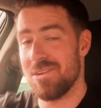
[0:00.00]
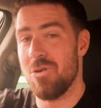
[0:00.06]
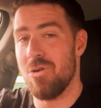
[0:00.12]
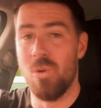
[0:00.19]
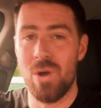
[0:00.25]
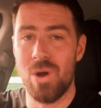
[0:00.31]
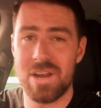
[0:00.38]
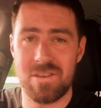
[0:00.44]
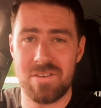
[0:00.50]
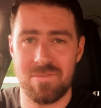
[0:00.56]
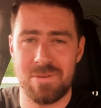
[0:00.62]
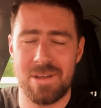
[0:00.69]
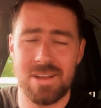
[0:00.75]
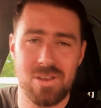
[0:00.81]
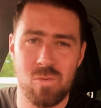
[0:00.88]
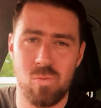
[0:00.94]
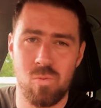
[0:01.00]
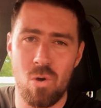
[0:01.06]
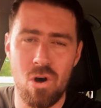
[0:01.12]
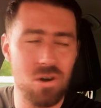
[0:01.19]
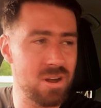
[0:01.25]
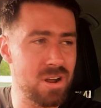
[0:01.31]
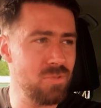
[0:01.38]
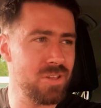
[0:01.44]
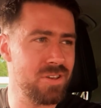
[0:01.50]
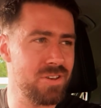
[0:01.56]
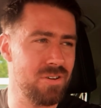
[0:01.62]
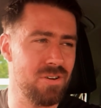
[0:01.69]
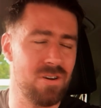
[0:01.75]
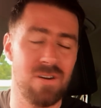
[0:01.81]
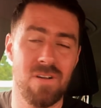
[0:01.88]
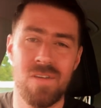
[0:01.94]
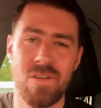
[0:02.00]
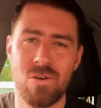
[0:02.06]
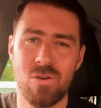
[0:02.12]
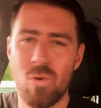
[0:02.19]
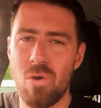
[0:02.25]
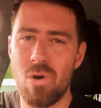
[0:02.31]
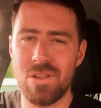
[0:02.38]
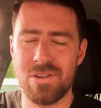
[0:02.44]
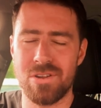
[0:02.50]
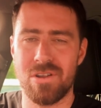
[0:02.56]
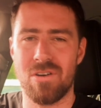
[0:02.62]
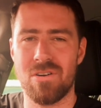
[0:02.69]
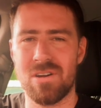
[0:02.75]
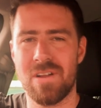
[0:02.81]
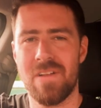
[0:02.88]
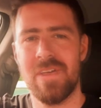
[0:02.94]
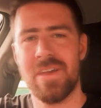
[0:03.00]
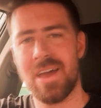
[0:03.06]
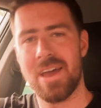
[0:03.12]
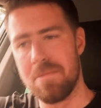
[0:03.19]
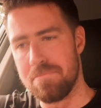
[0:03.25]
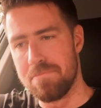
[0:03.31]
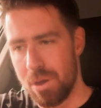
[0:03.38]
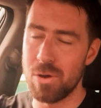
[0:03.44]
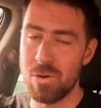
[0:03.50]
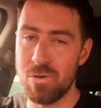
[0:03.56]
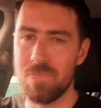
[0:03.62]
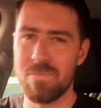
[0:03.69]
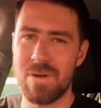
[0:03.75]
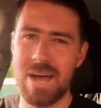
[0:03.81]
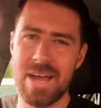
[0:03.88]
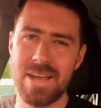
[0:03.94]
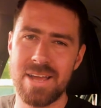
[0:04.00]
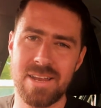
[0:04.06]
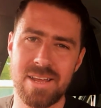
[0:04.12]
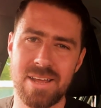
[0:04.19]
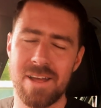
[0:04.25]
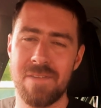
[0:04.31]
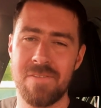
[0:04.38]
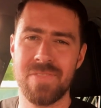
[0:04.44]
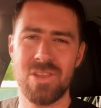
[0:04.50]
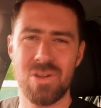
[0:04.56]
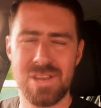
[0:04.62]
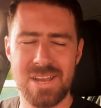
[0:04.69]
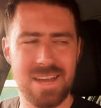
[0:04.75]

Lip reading: how it works for me. I'll just walk out the door, go walk the dog, and boom, idea. And those